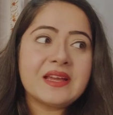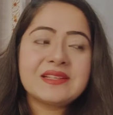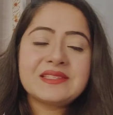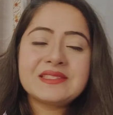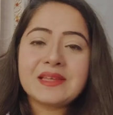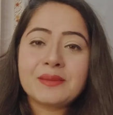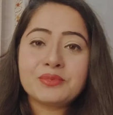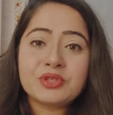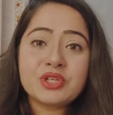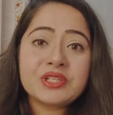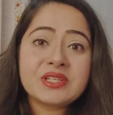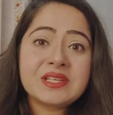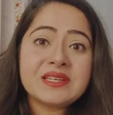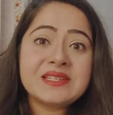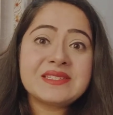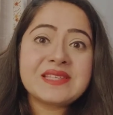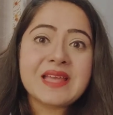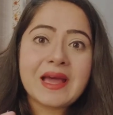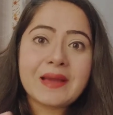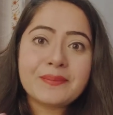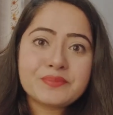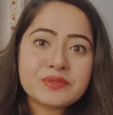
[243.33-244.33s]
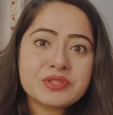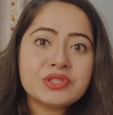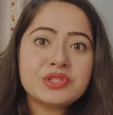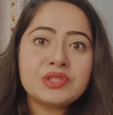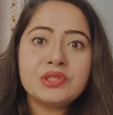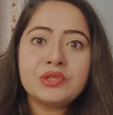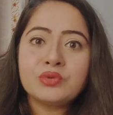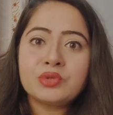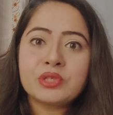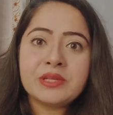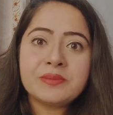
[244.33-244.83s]
that subject is
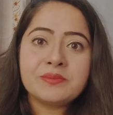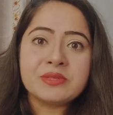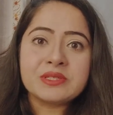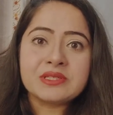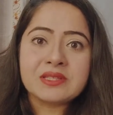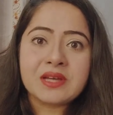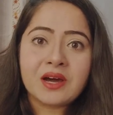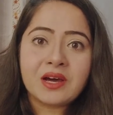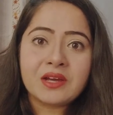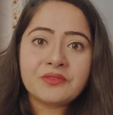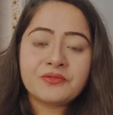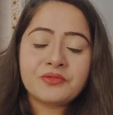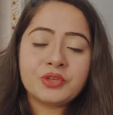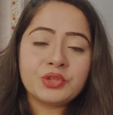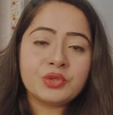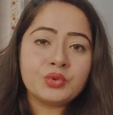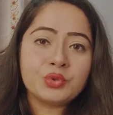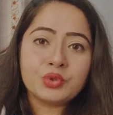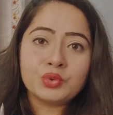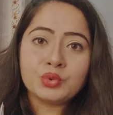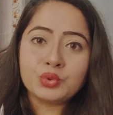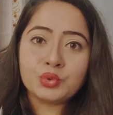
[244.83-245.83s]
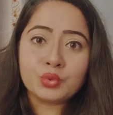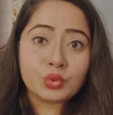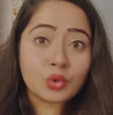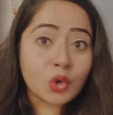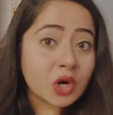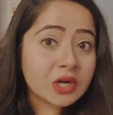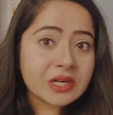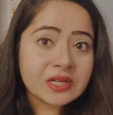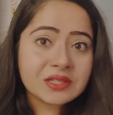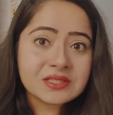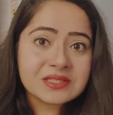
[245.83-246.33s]
absolutely bizarre for you, you do
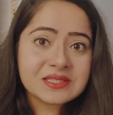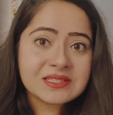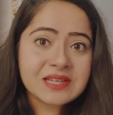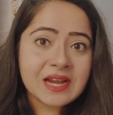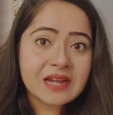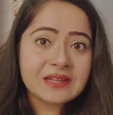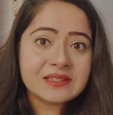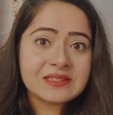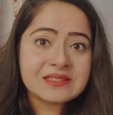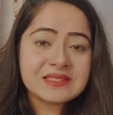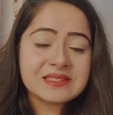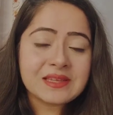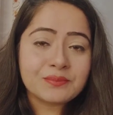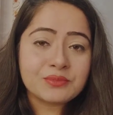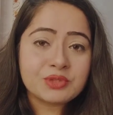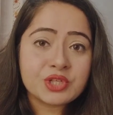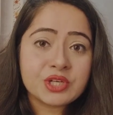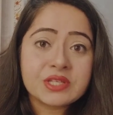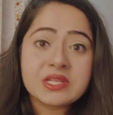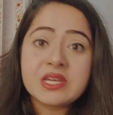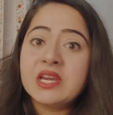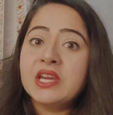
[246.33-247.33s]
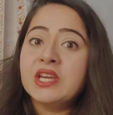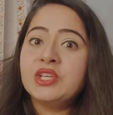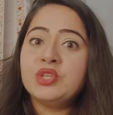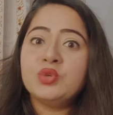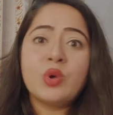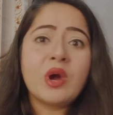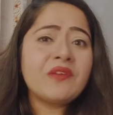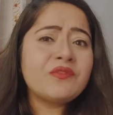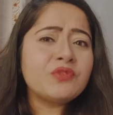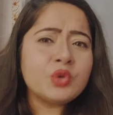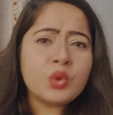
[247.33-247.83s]
not understand this subject,
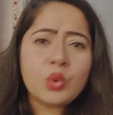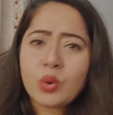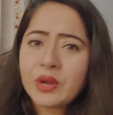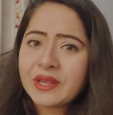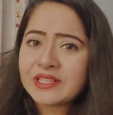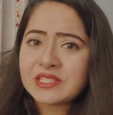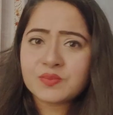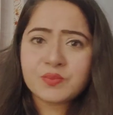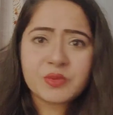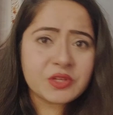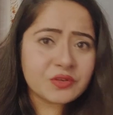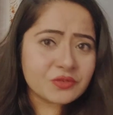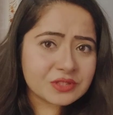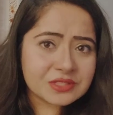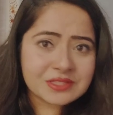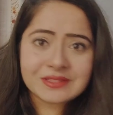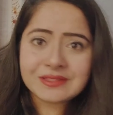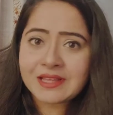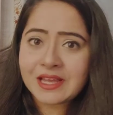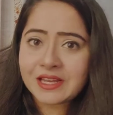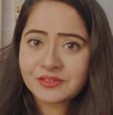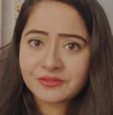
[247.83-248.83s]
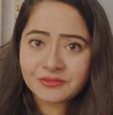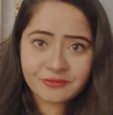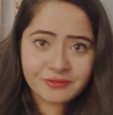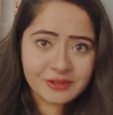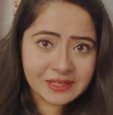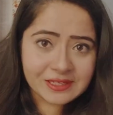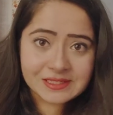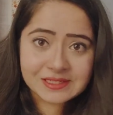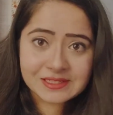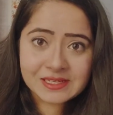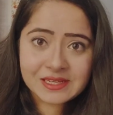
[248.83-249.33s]
you have no experience in that
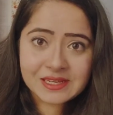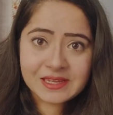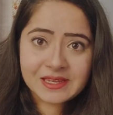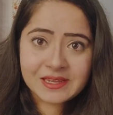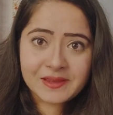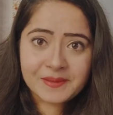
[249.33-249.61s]
field,